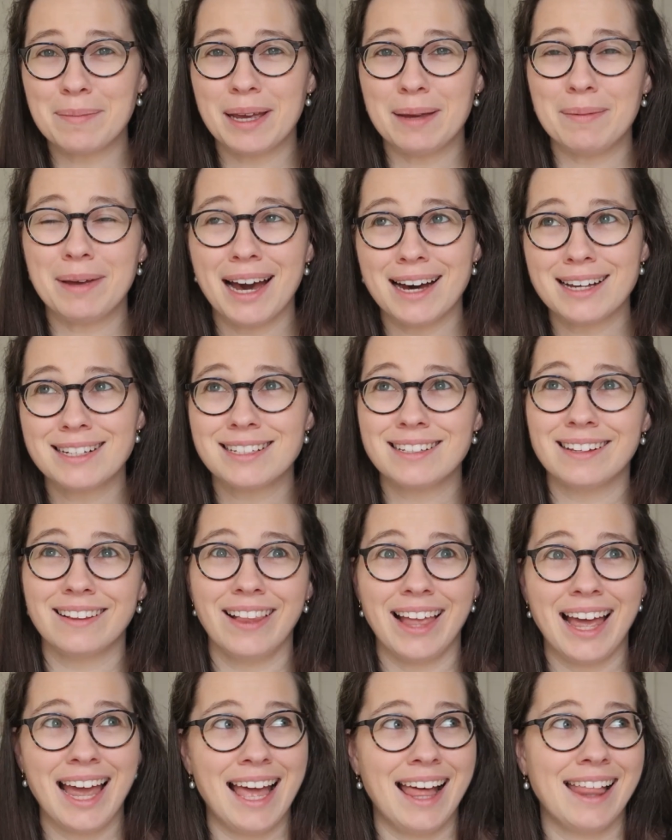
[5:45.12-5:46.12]
a baby has to
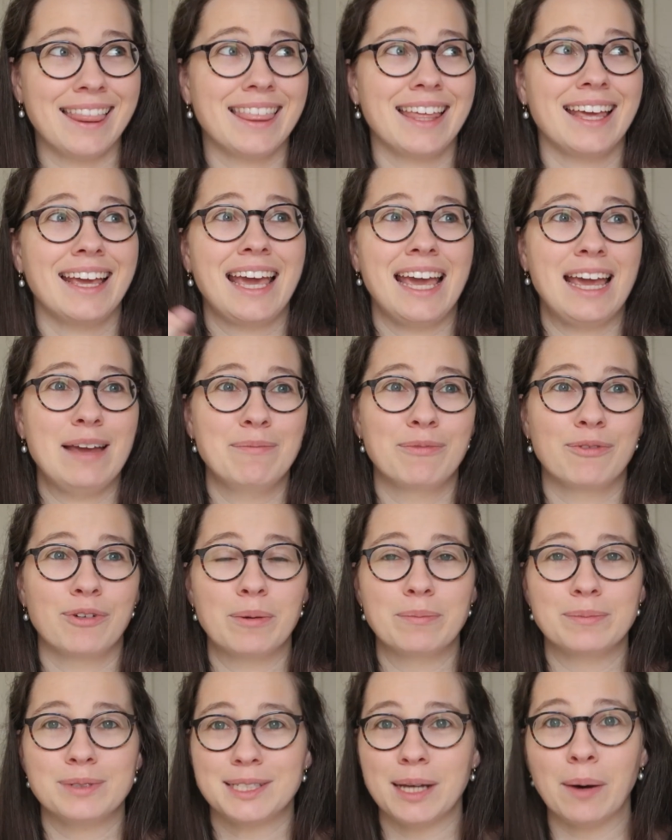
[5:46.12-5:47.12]
land. They came
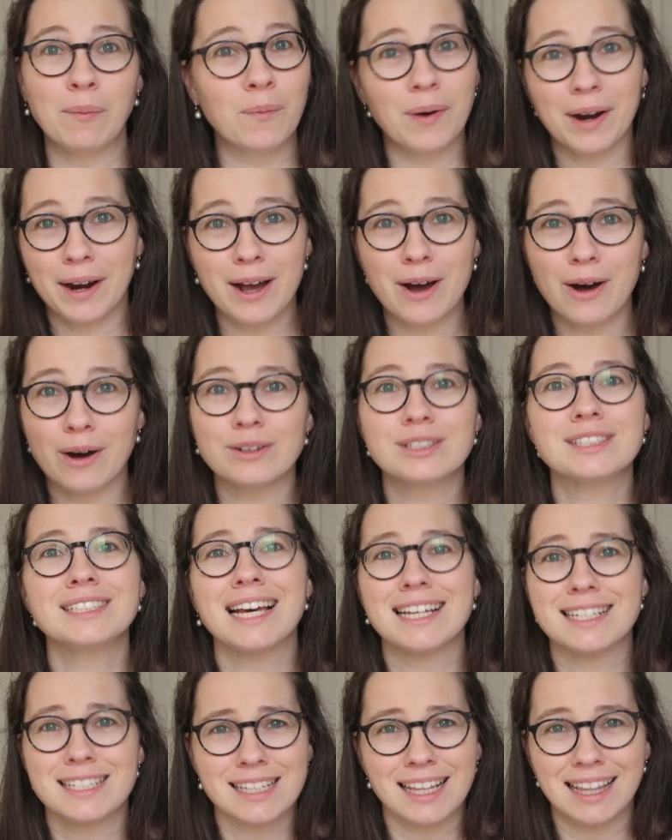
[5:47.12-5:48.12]
from somewhere else.
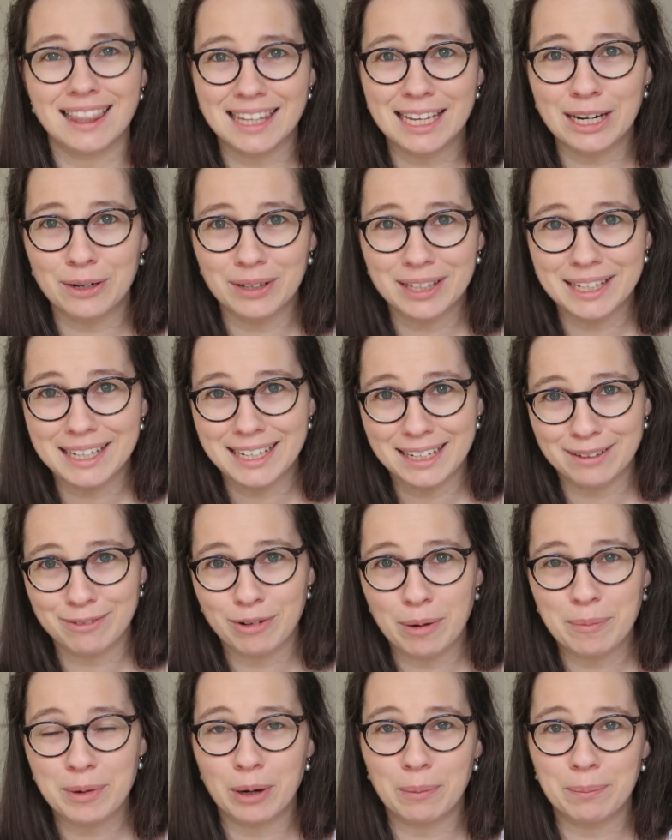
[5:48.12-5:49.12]
Yes, literally
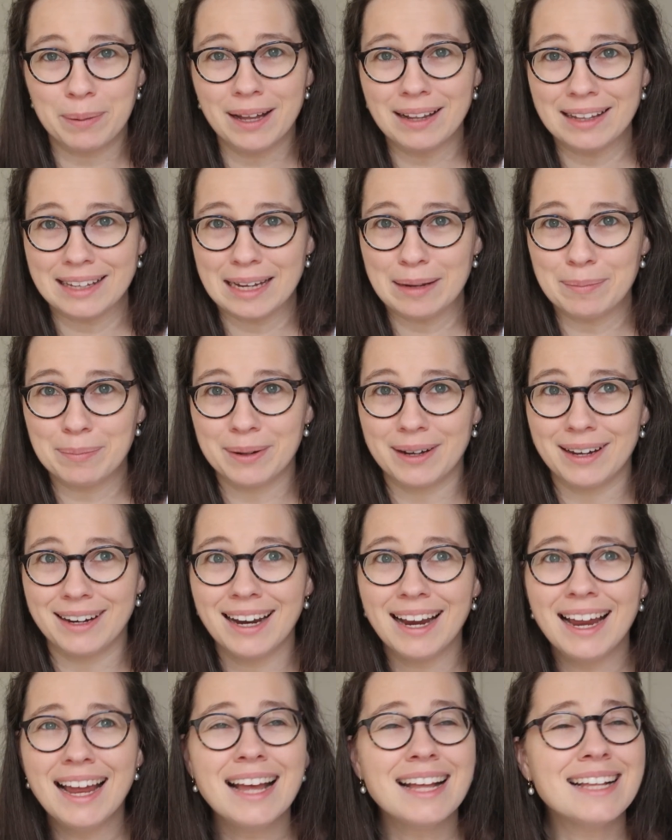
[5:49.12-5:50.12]
from your belly, but
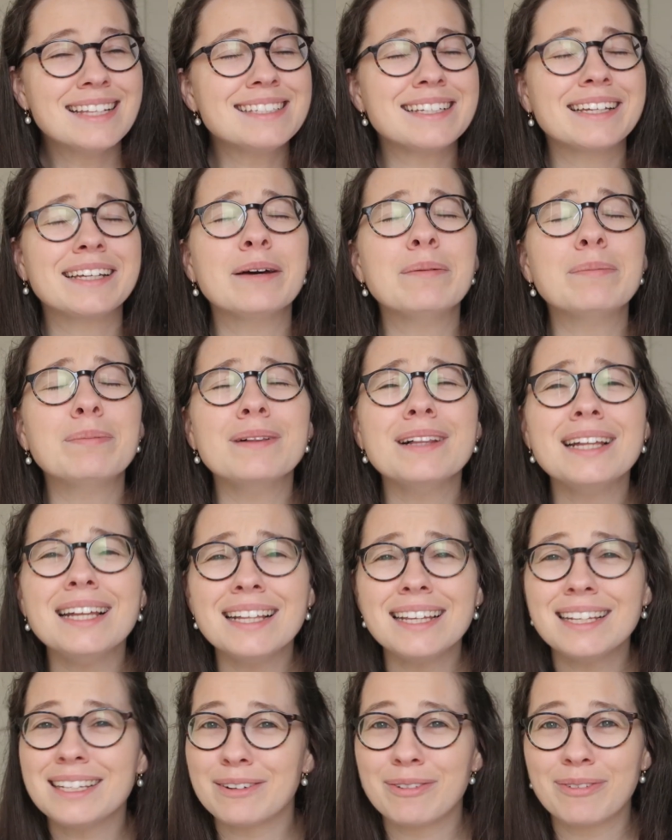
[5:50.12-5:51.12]
it's a
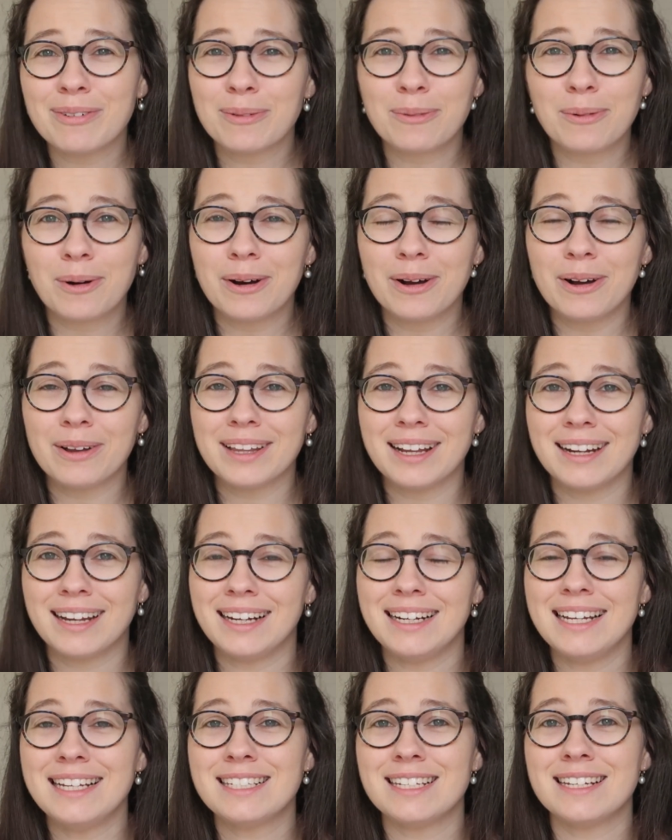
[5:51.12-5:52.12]
completely different world, and
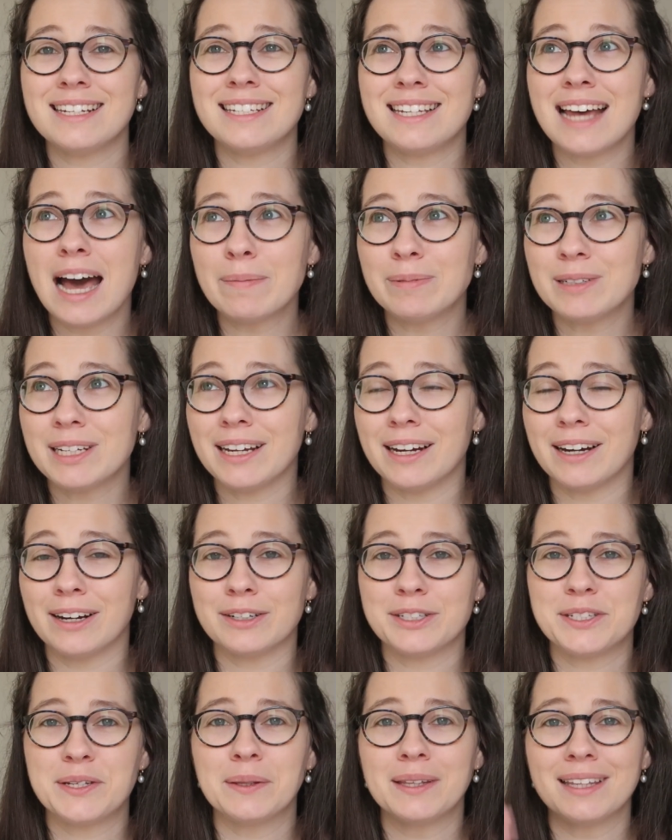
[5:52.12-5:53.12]
they need to adapt
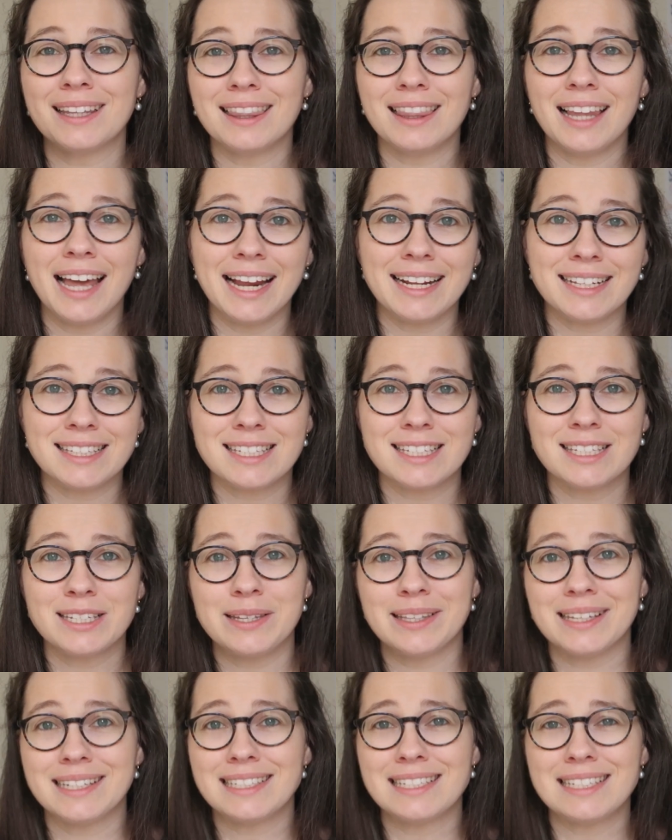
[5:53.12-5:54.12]
here to the lights,
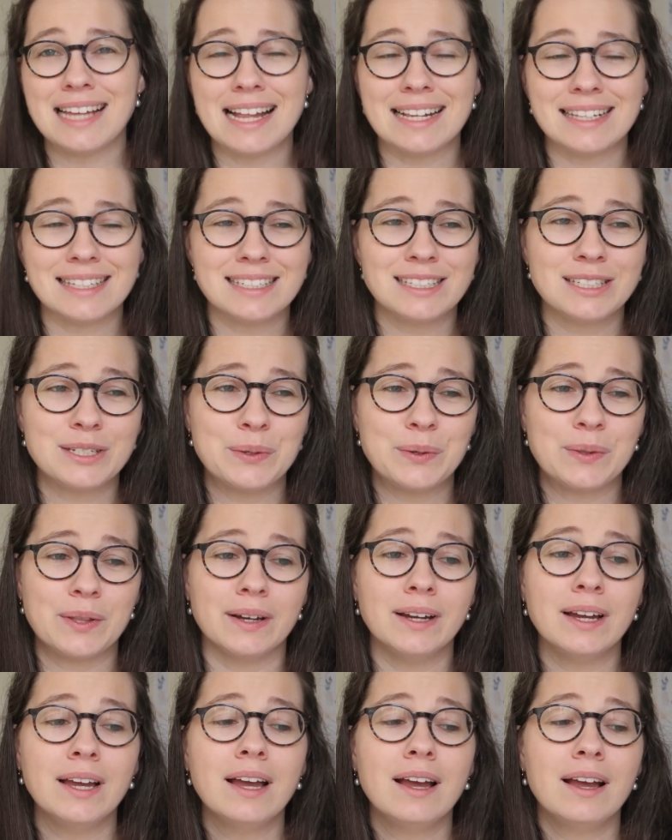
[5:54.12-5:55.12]
to the scents, to the